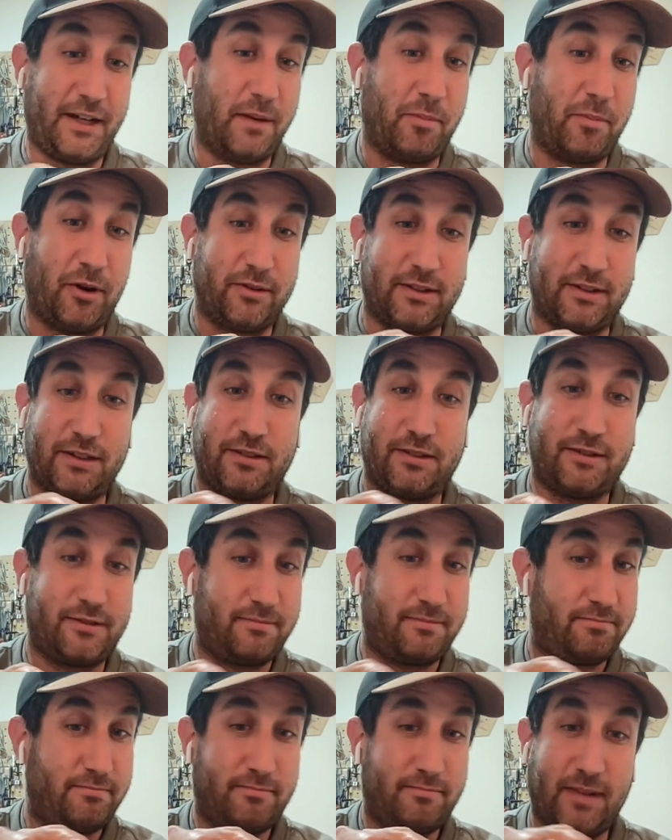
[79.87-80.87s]
Like think about
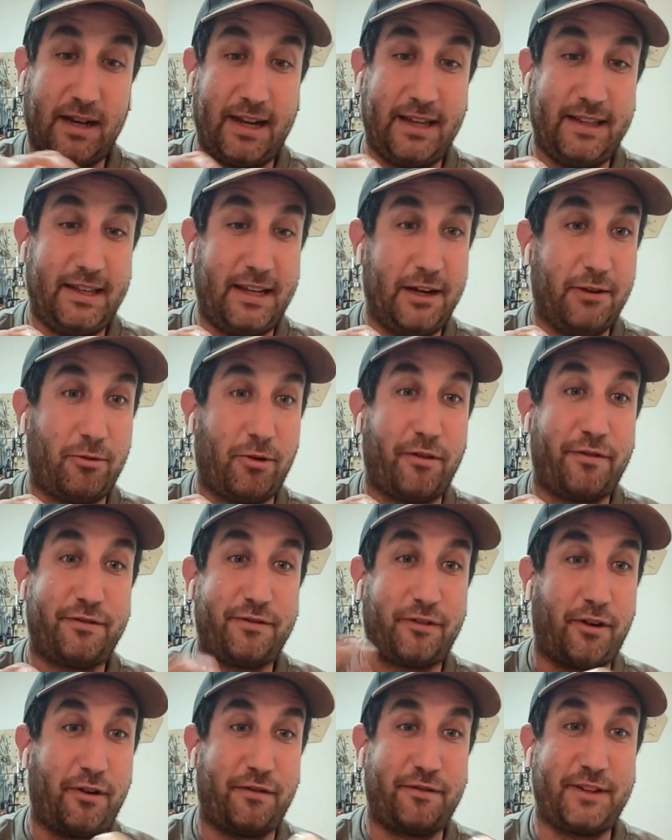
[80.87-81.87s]
this lid
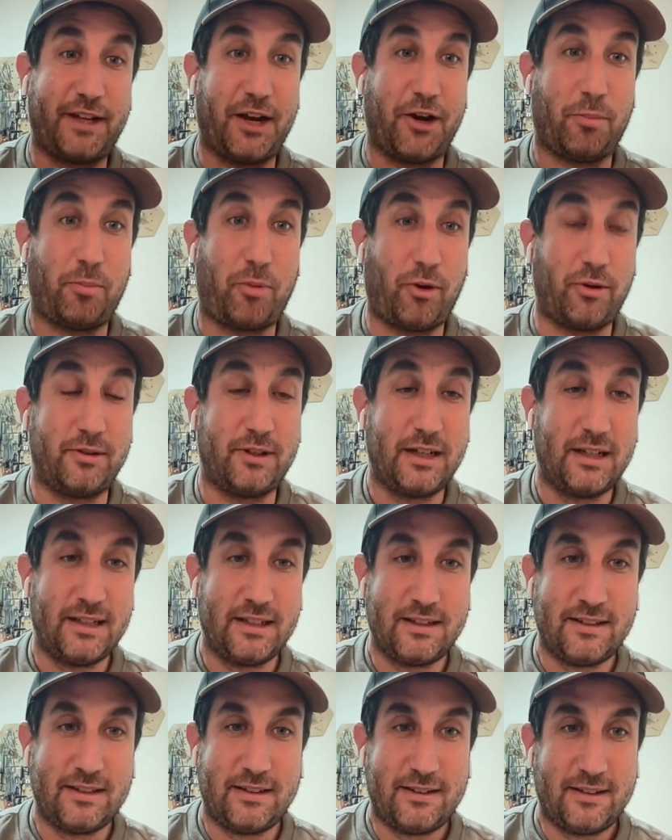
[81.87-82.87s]
here of the
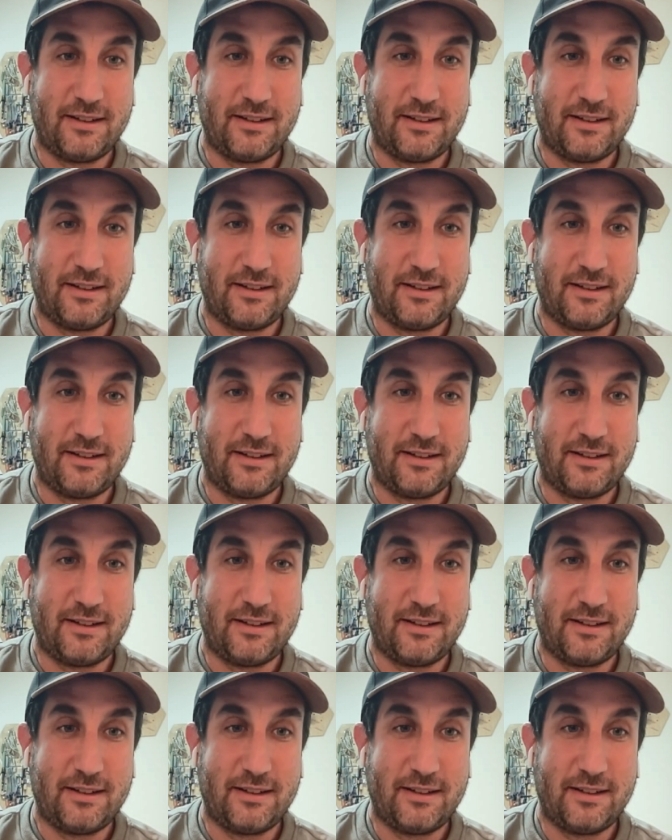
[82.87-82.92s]
AirPods.